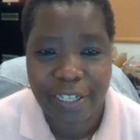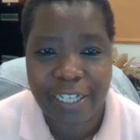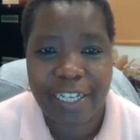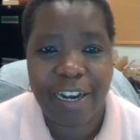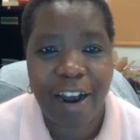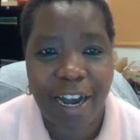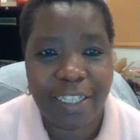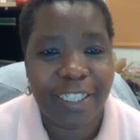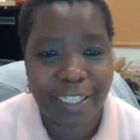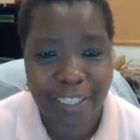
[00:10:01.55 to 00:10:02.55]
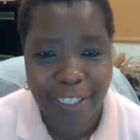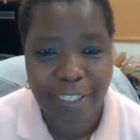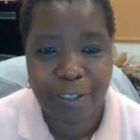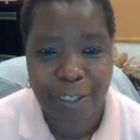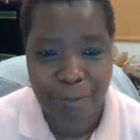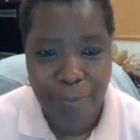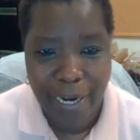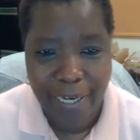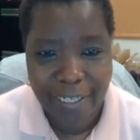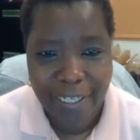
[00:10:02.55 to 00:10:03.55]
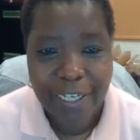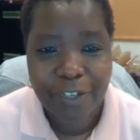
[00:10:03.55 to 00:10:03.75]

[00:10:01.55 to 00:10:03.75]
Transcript: really has extension in mind,